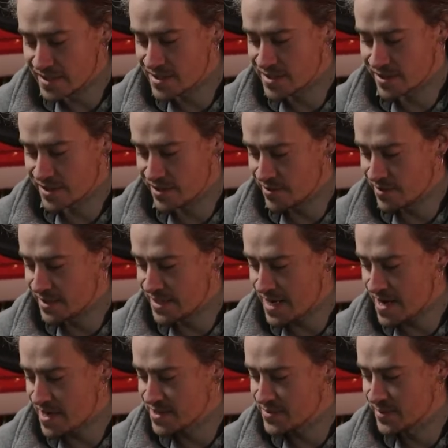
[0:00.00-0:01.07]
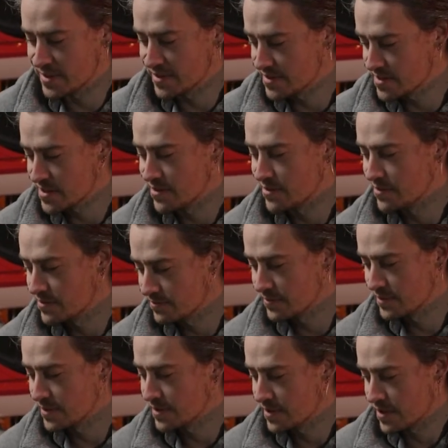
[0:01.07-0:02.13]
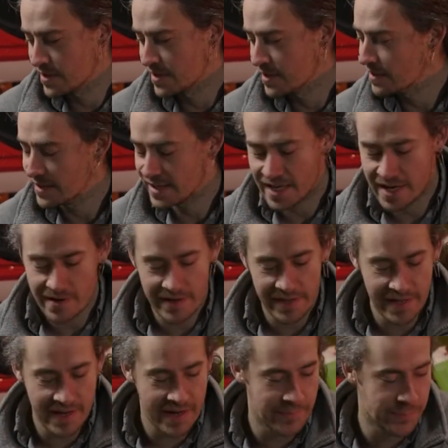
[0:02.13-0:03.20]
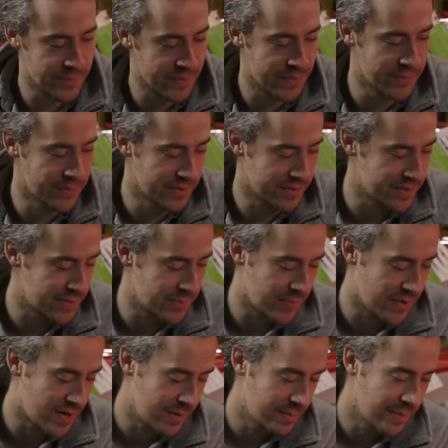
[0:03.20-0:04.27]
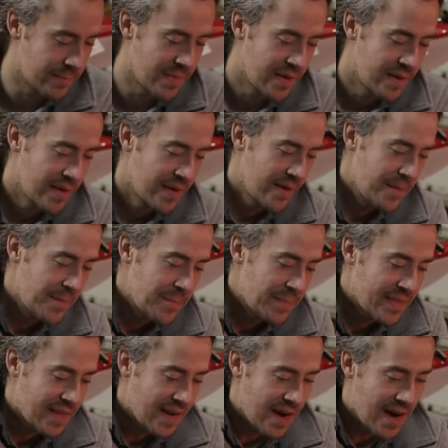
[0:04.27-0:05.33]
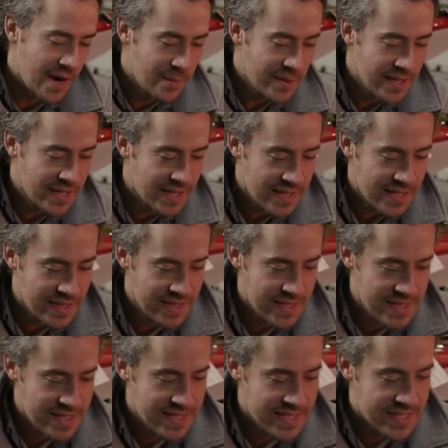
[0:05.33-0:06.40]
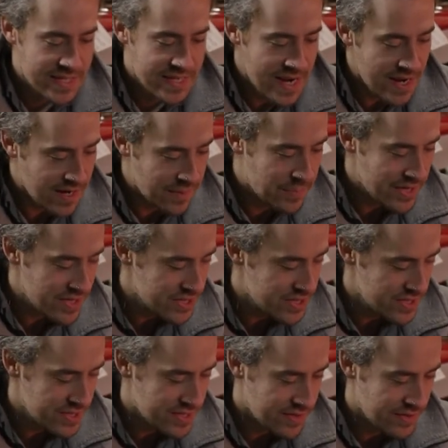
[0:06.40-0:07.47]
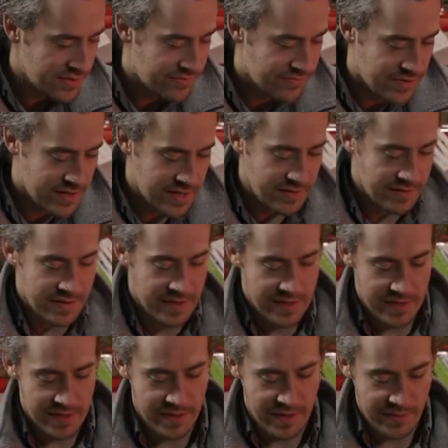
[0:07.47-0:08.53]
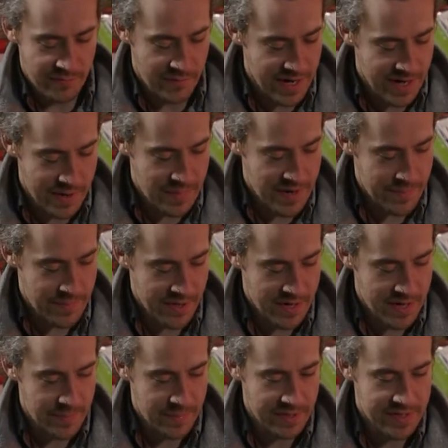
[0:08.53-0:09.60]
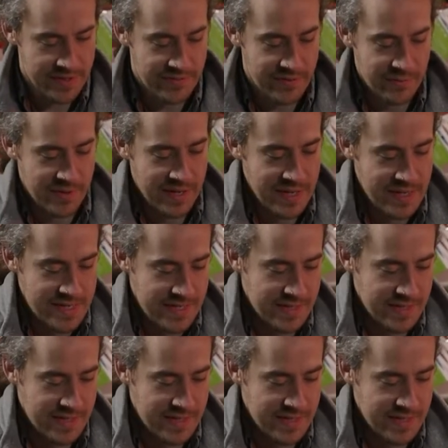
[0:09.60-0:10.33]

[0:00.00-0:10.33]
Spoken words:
secure attachment, so you can carry that boat with no problem. I really like these deck bungees on the front. You can rig them up a couple of different ways.